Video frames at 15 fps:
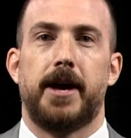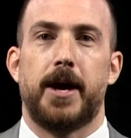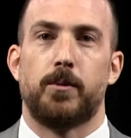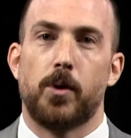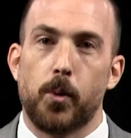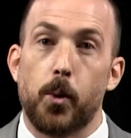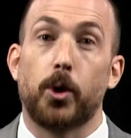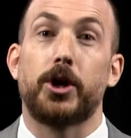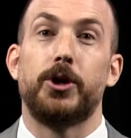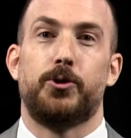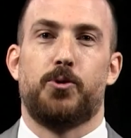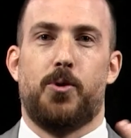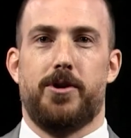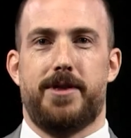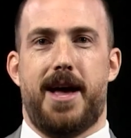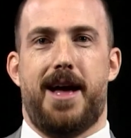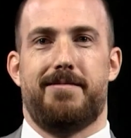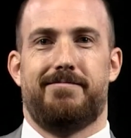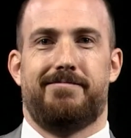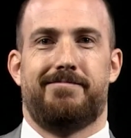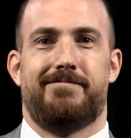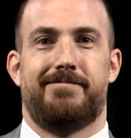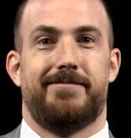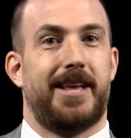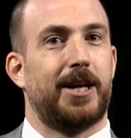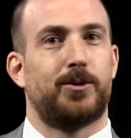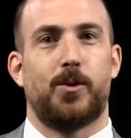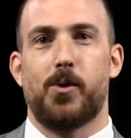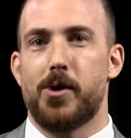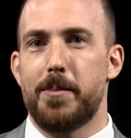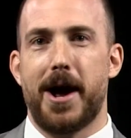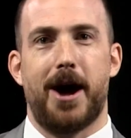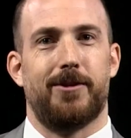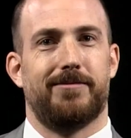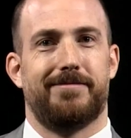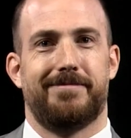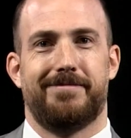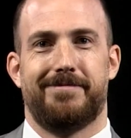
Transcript: and we're working toward that. That's what we're about.